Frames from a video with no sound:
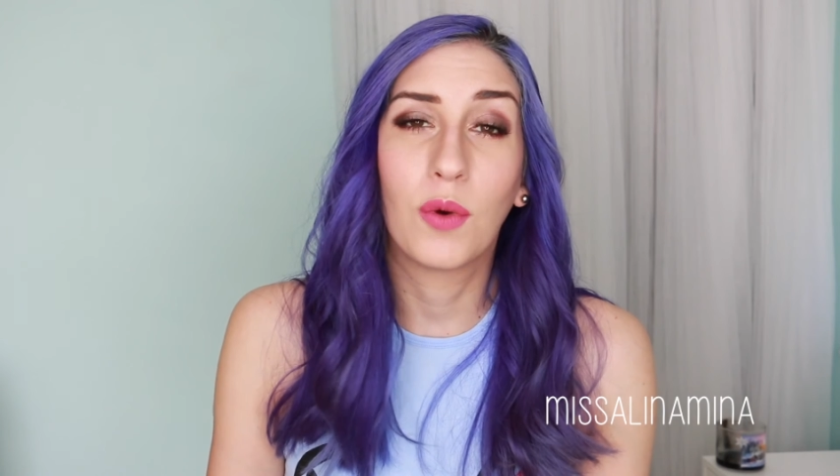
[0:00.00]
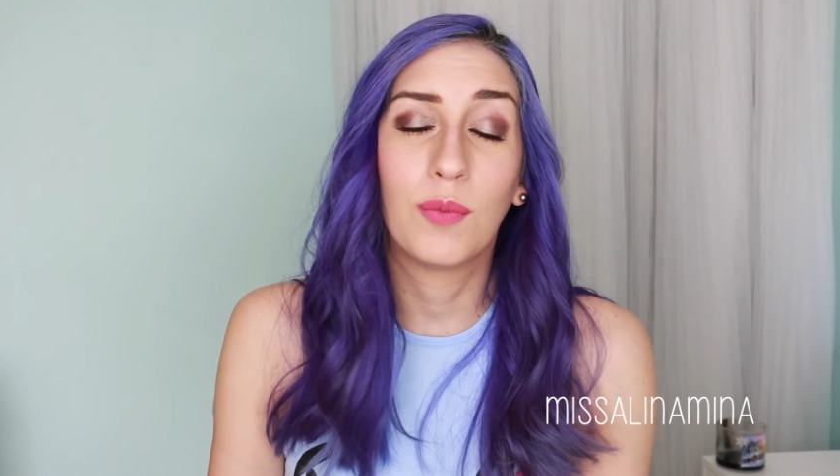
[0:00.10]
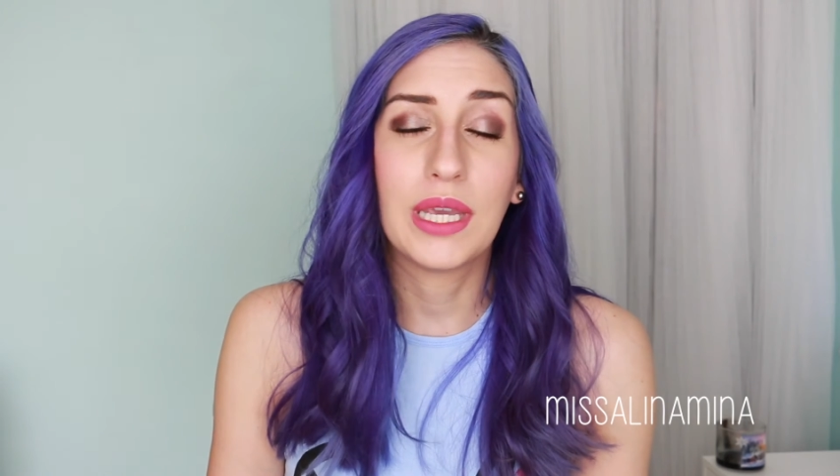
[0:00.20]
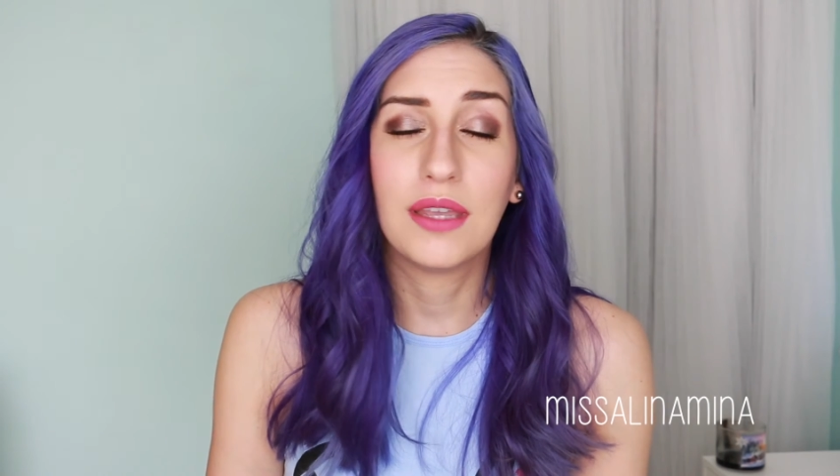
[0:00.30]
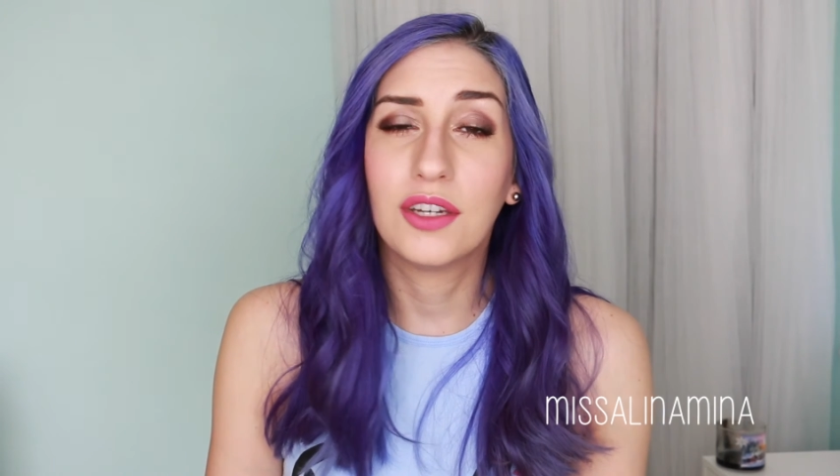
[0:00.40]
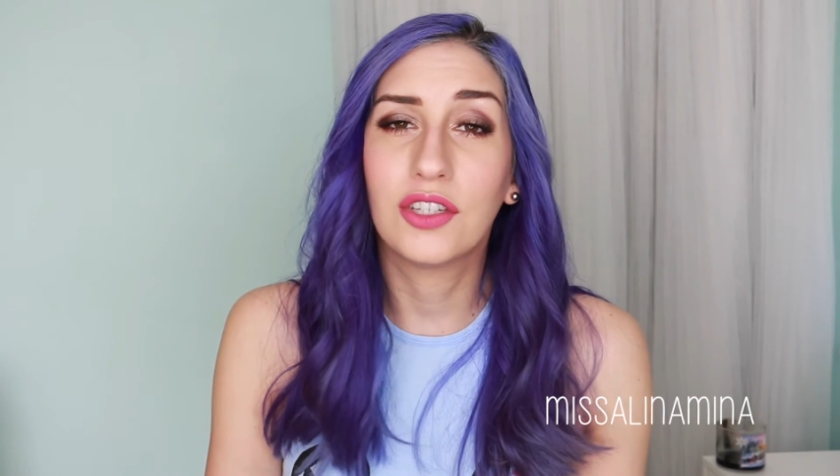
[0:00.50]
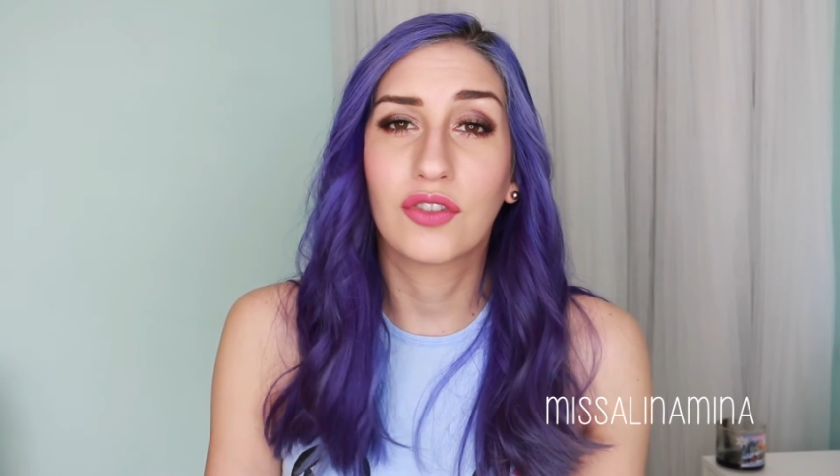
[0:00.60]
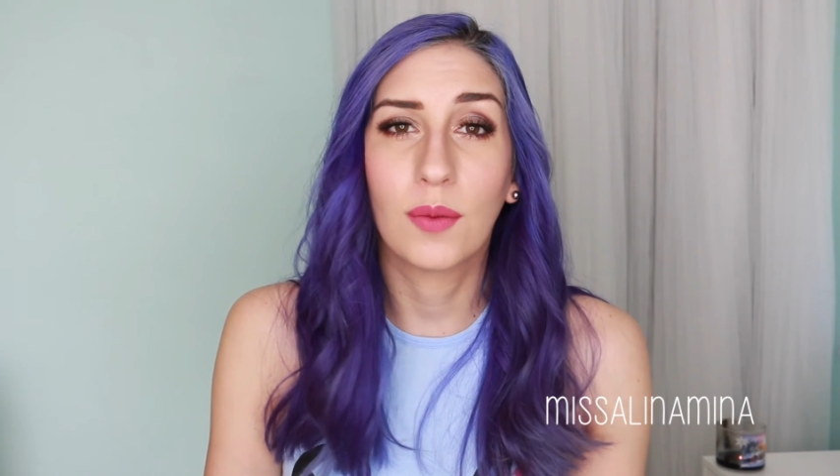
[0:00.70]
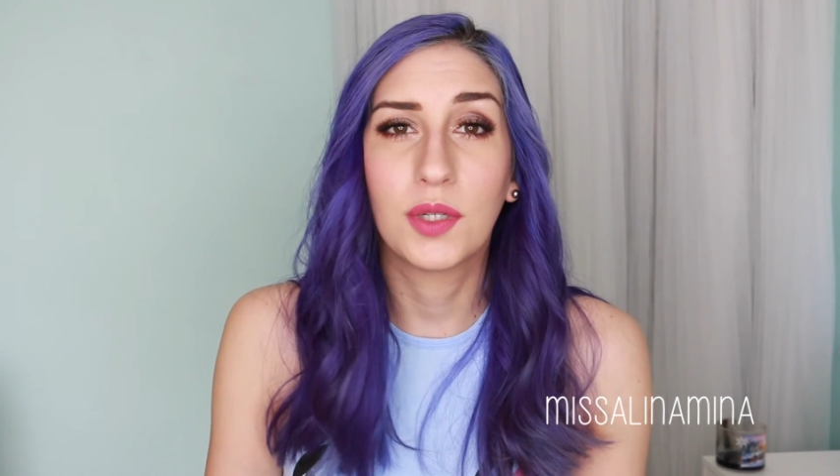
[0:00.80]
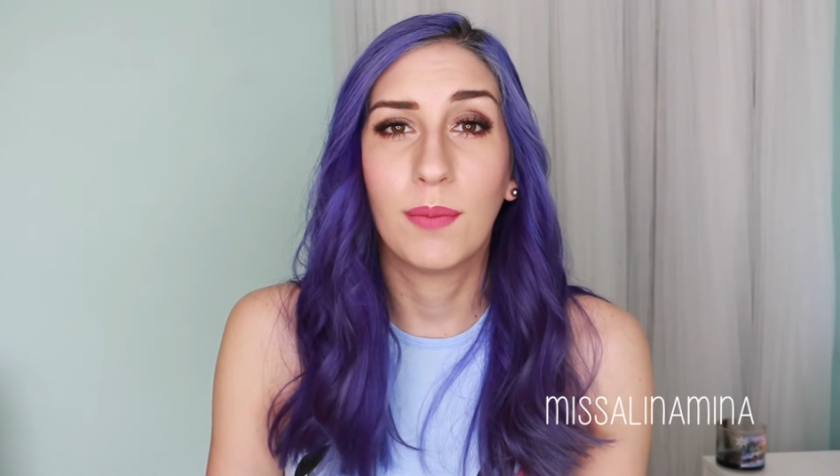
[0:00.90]
will be in the
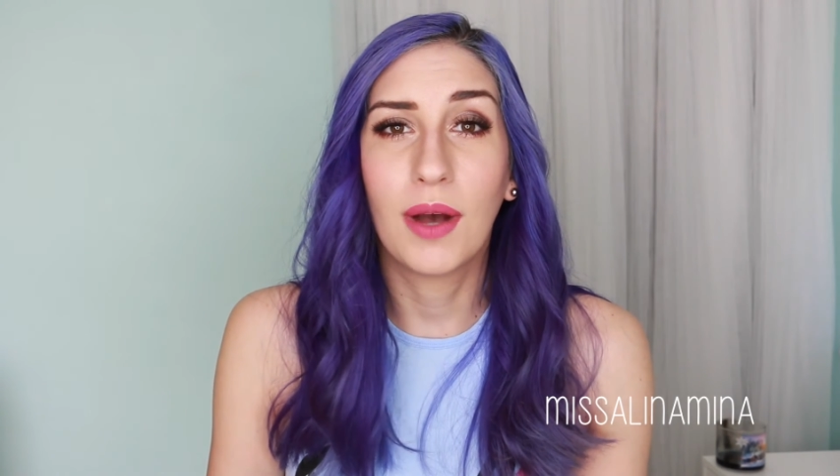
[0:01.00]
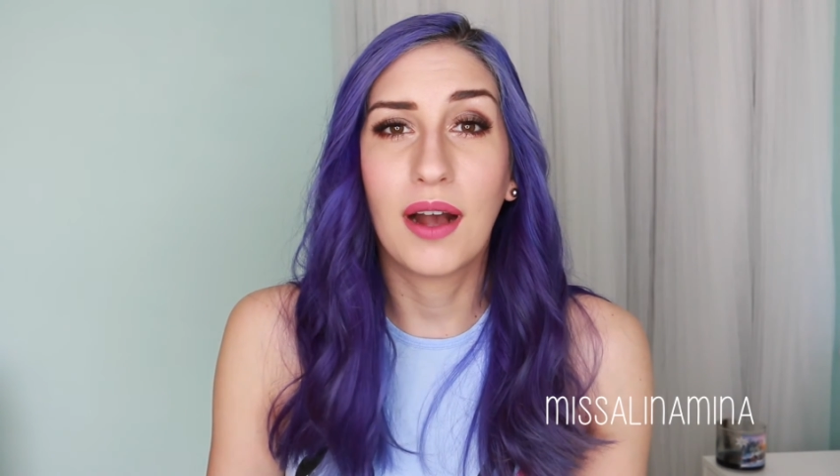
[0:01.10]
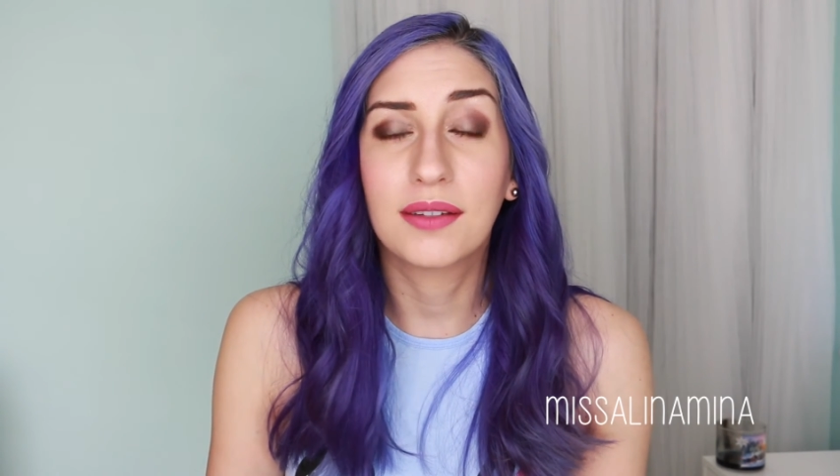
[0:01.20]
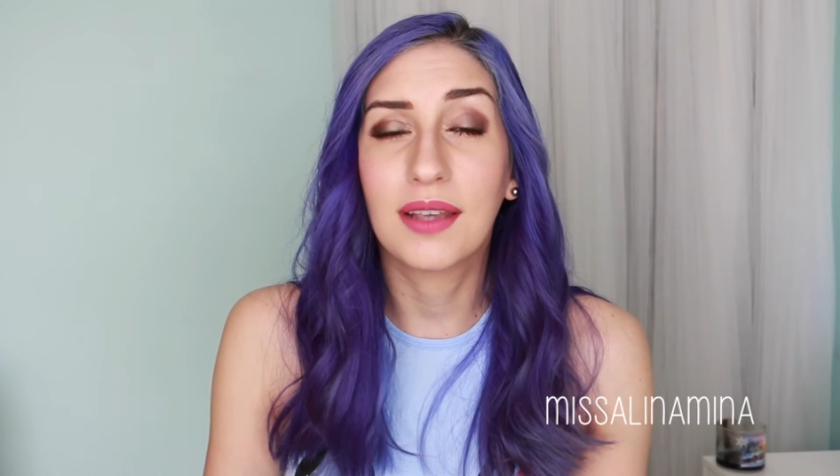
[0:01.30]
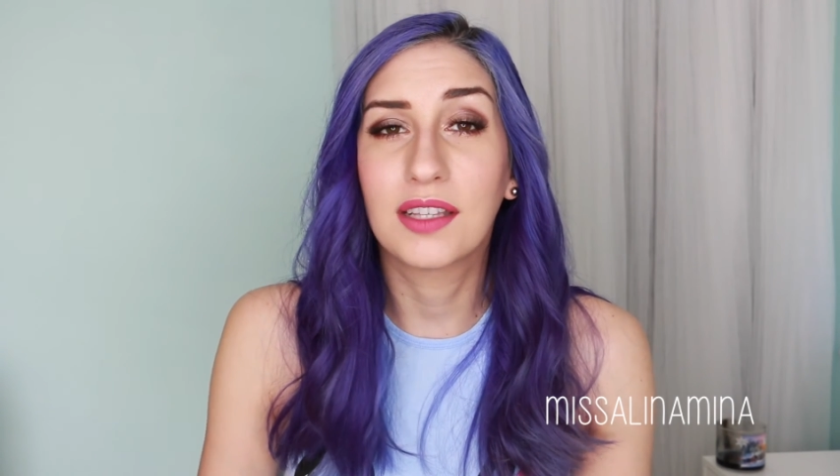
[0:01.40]
description box,